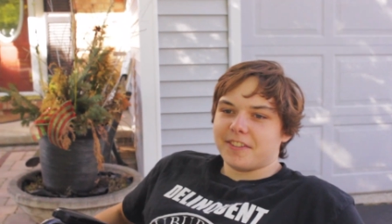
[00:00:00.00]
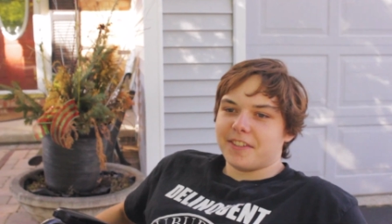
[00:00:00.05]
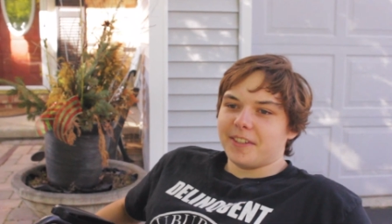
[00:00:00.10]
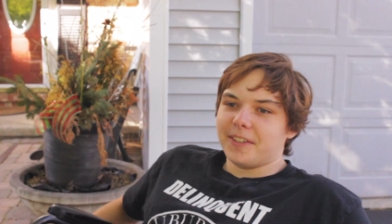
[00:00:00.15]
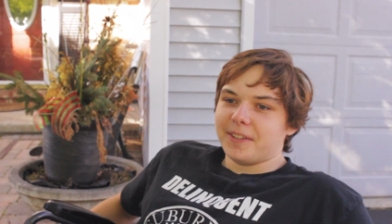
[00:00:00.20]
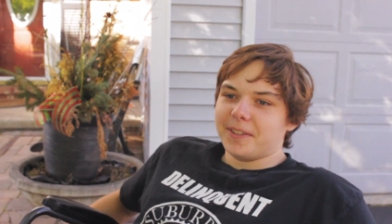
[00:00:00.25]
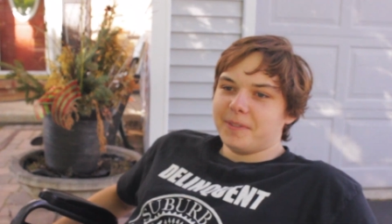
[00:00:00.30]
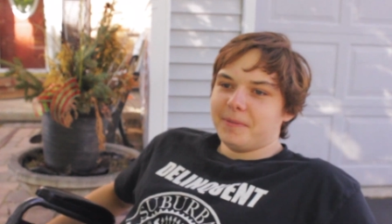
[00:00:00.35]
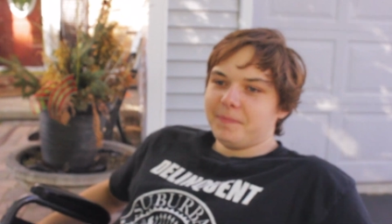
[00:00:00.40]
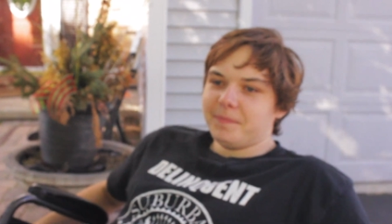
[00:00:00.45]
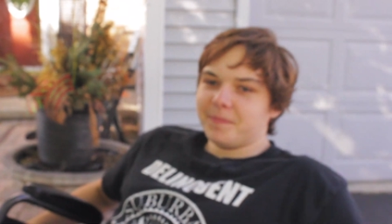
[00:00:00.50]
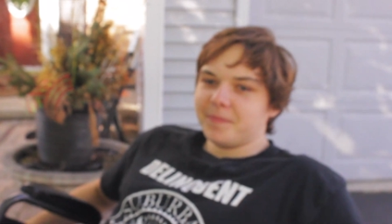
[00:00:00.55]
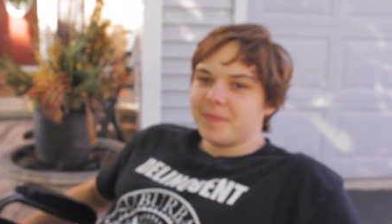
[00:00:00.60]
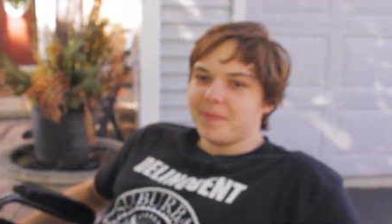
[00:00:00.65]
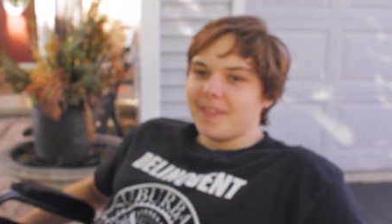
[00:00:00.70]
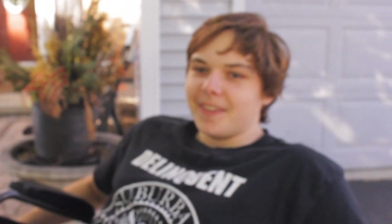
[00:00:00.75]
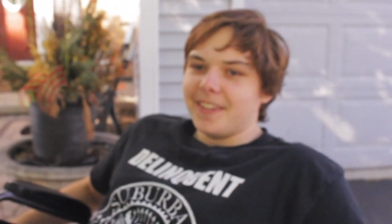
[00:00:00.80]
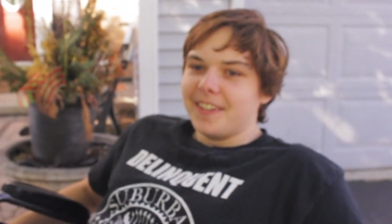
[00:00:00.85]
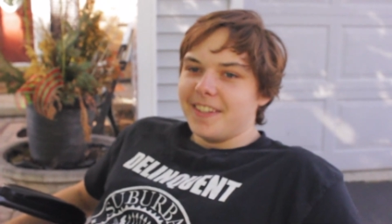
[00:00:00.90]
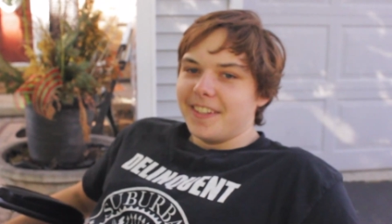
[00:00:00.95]
so
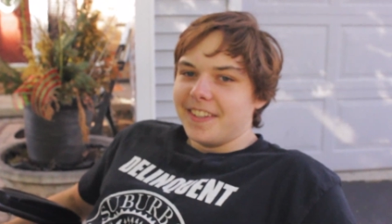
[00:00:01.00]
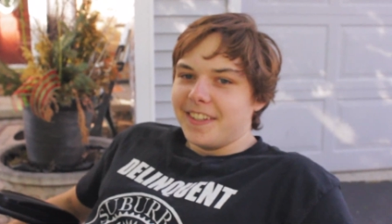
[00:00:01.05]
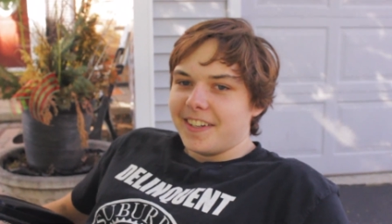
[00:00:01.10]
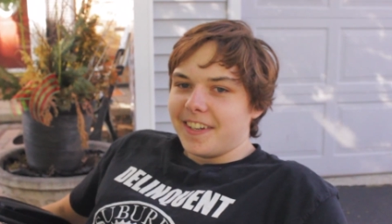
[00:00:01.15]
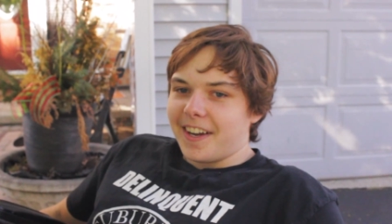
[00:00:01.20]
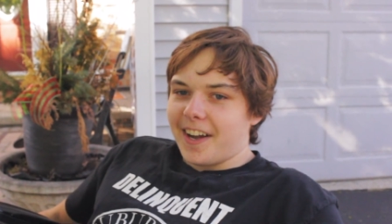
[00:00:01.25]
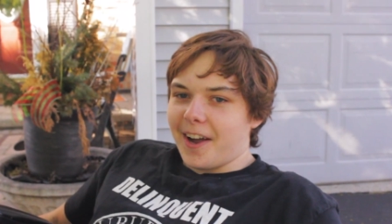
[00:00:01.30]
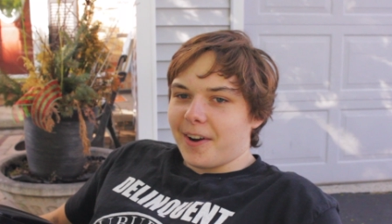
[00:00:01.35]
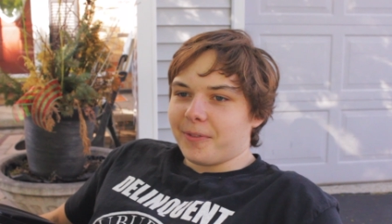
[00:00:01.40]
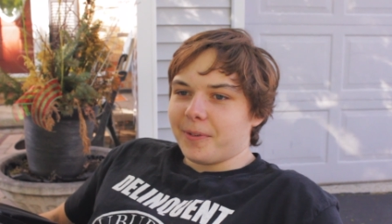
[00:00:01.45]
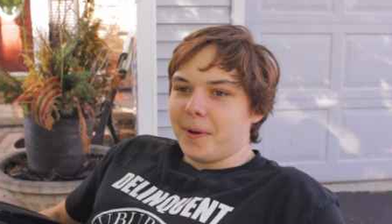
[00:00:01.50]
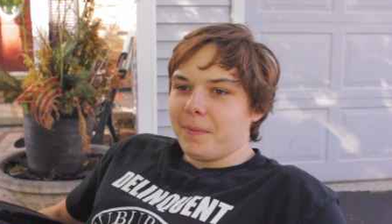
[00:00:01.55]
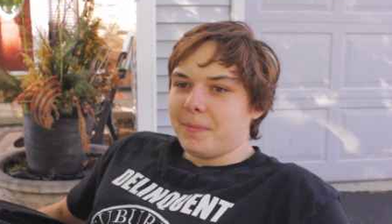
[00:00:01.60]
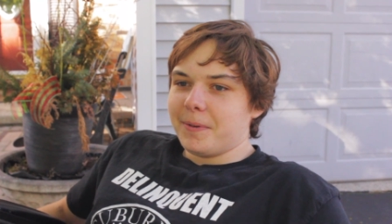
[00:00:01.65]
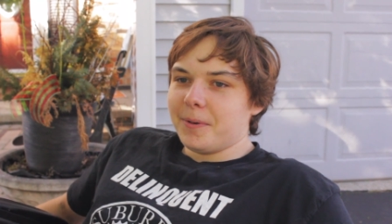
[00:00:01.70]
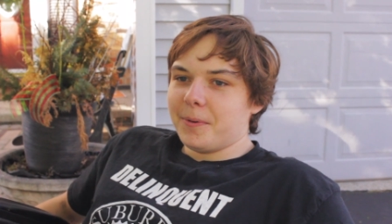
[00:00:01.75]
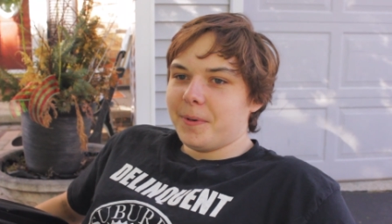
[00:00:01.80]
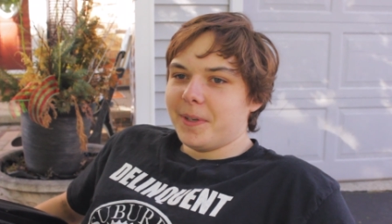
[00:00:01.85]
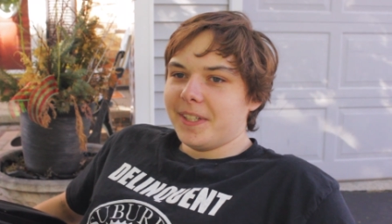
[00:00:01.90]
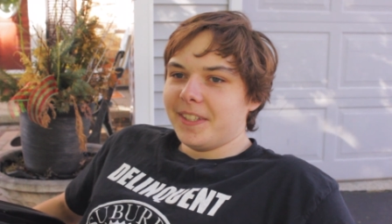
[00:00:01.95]
I
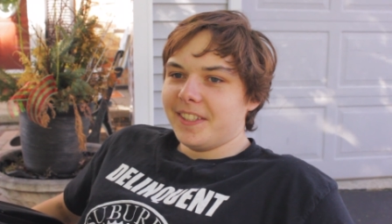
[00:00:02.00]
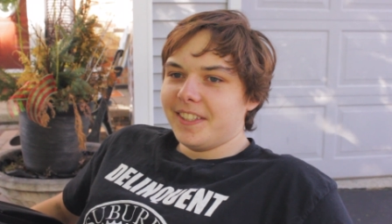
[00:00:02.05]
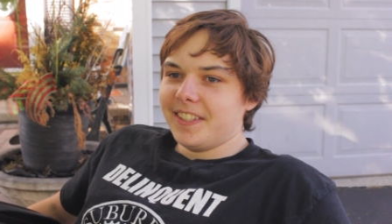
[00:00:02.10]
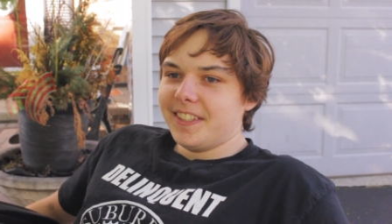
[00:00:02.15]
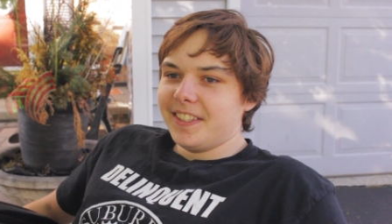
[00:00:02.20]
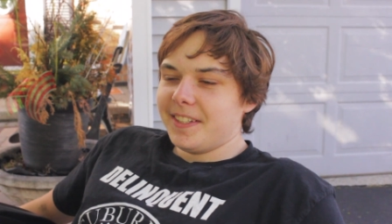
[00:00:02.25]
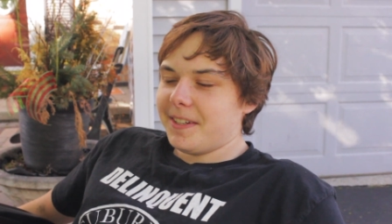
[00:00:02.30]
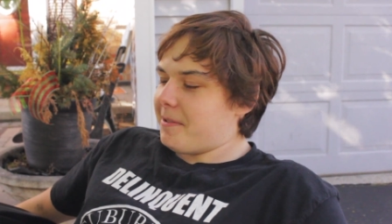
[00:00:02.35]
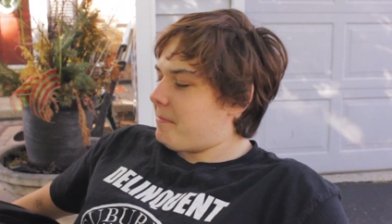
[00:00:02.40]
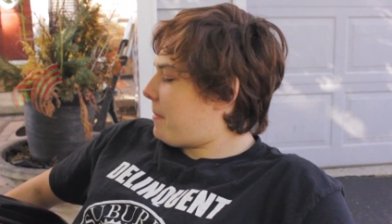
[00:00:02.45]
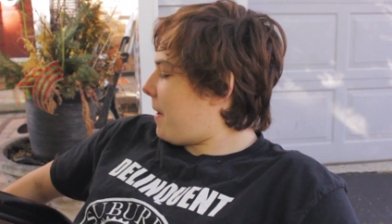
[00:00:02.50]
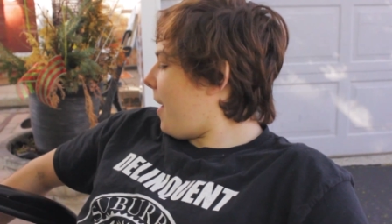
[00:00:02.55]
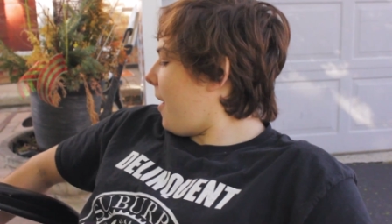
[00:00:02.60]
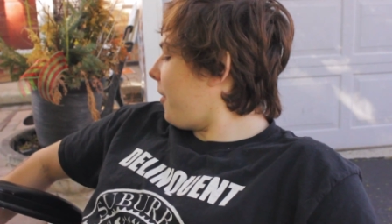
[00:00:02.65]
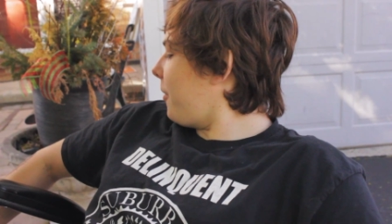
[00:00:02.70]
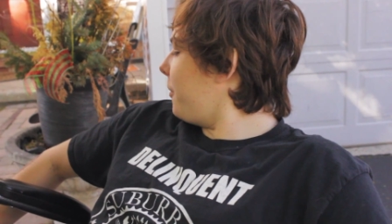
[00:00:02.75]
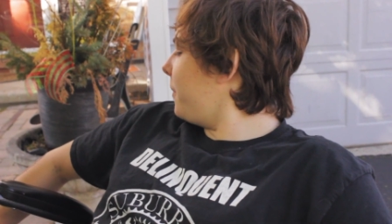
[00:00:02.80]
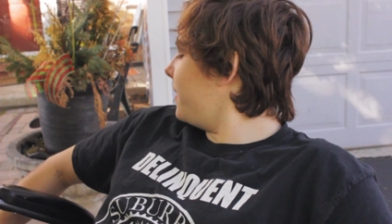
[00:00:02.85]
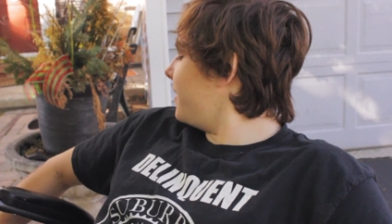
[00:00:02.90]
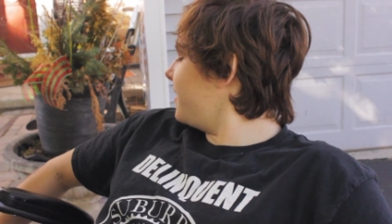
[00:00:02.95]
ripped a wheelie,
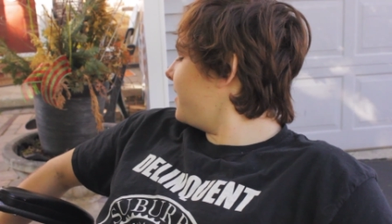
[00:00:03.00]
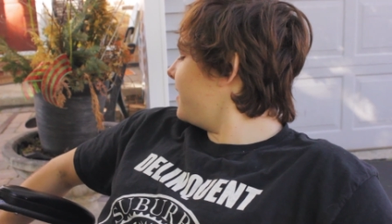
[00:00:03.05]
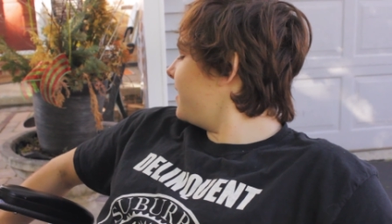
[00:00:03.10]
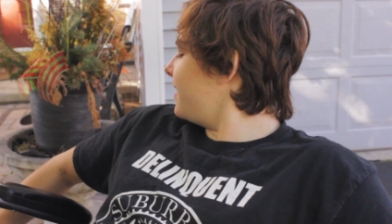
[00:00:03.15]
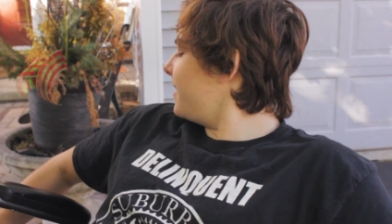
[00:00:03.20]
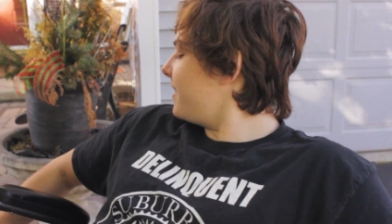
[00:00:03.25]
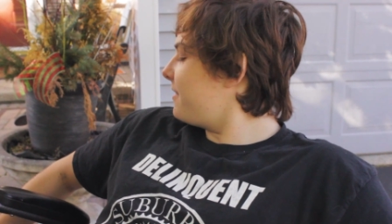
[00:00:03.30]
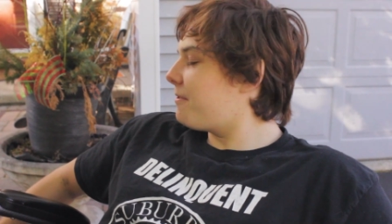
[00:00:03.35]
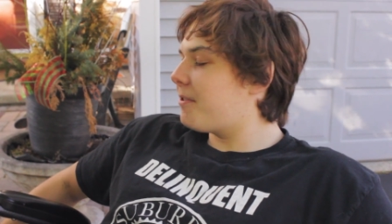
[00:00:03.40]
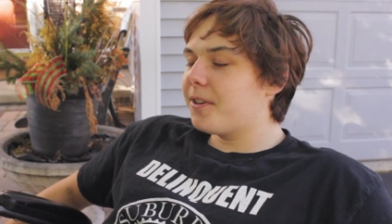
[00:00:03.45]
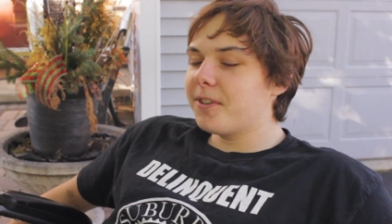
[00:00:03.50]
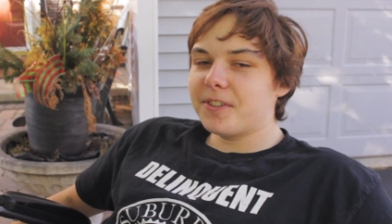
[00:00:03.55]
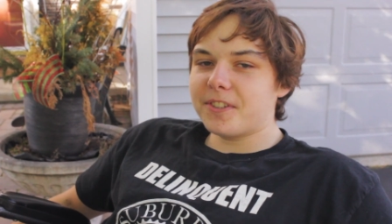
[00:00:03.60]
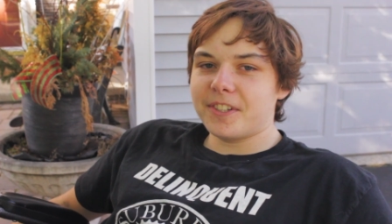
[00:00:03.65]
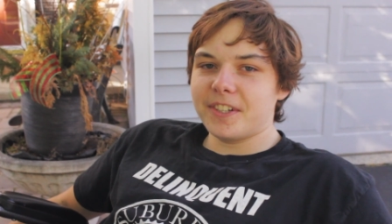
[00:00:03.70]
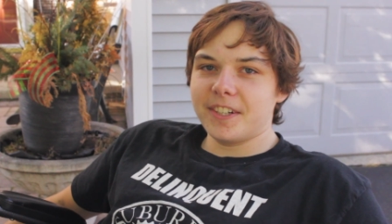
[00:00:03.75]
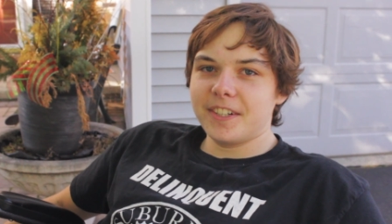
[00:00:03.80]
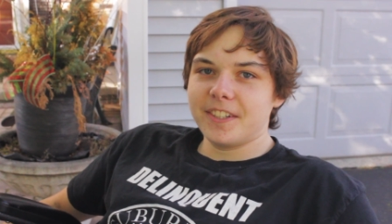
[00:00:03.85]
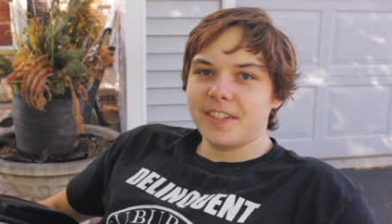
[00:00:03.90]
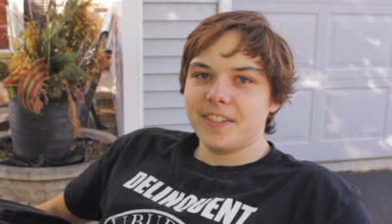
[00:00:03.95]
power wheelie, first
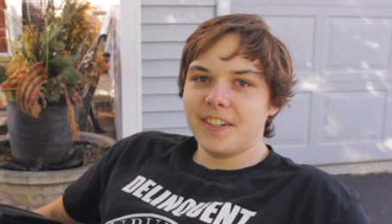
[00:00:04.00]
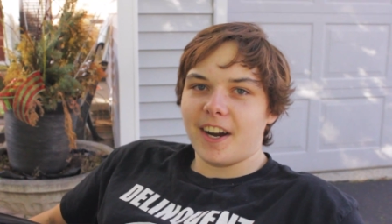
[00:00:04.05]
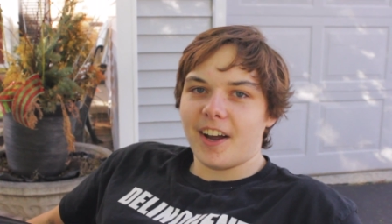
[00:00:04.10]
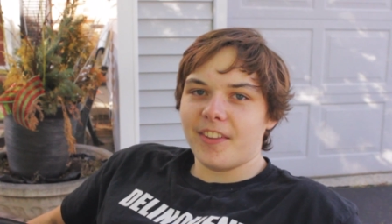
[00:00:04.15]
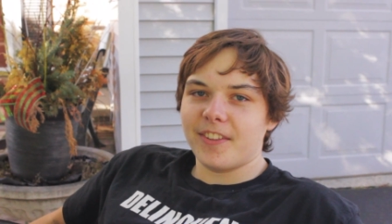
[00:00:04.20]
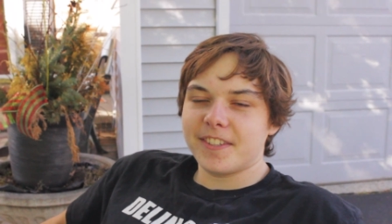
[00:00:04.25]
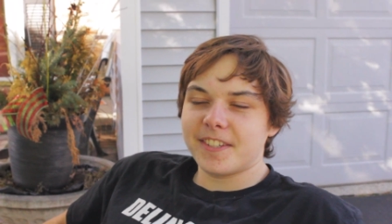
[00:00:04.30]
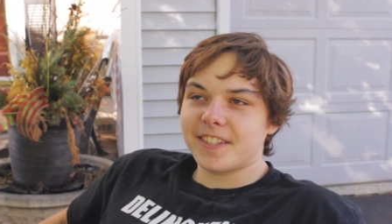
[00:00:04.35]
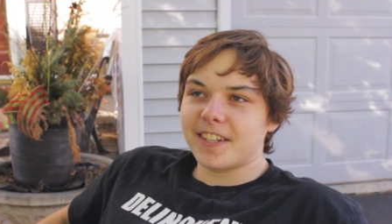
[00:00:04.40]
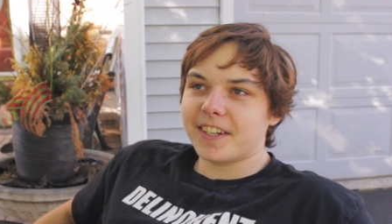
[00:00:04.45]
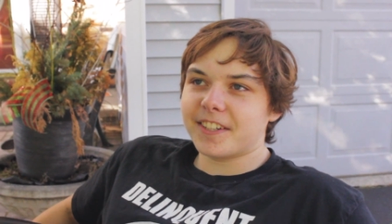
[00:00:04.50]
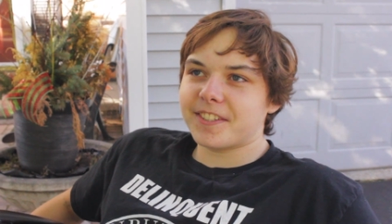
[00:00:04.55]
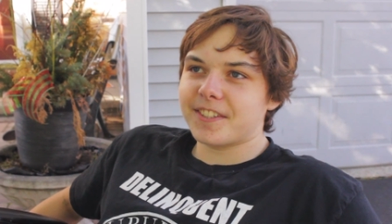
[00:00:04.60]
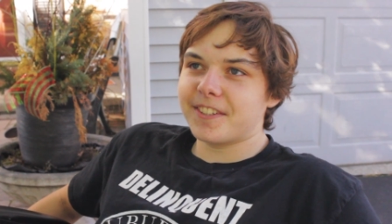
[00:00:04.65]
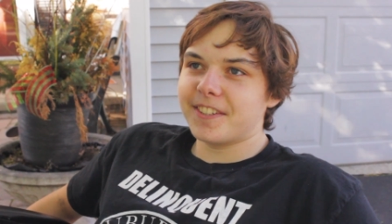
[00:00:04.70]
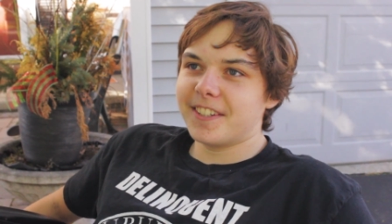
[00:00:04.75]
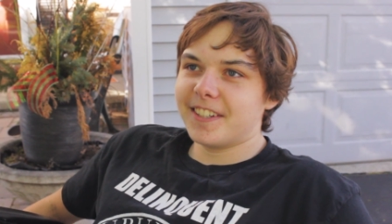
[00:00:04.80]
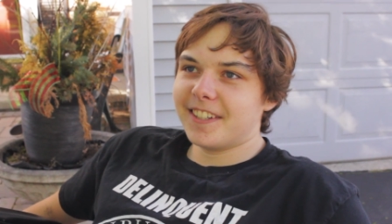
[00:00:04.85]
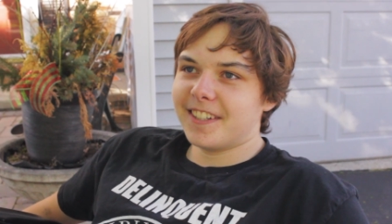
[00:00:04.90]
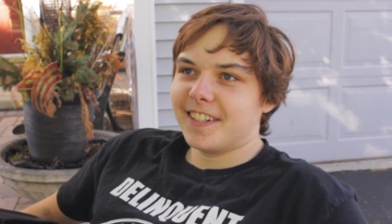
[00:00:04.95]
gear on the
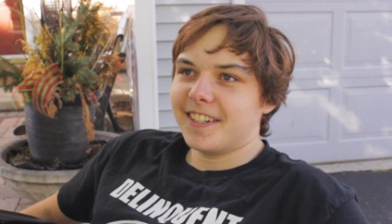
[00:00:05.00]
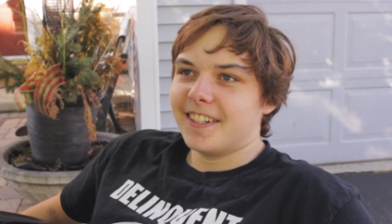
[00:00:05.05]
Zixer.